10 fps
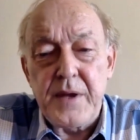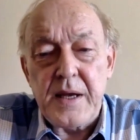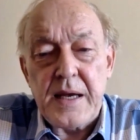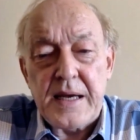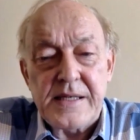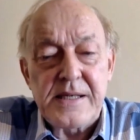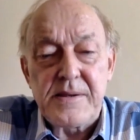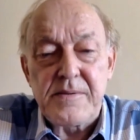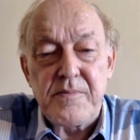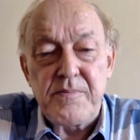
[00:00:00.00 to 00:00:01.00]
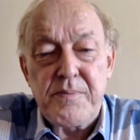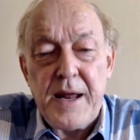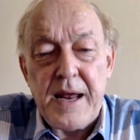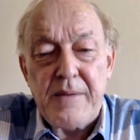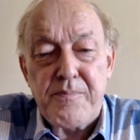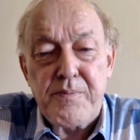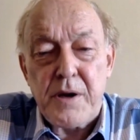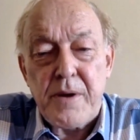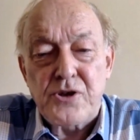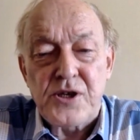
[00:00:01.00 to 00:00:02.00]
has played
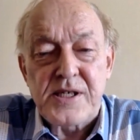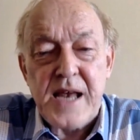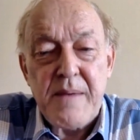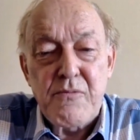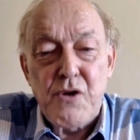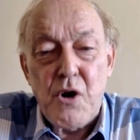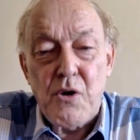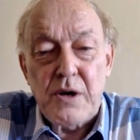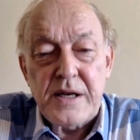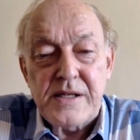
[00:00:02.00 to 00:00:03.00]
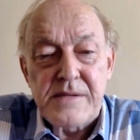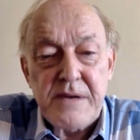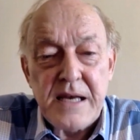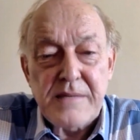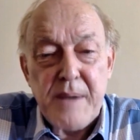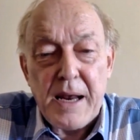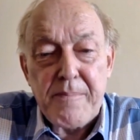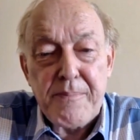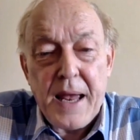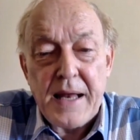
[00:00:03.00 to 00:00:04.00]
pretty much the same role as
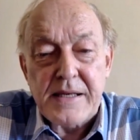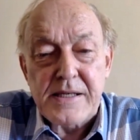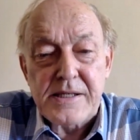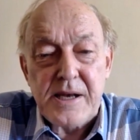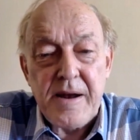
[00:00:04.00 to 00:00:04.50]
Mike Pence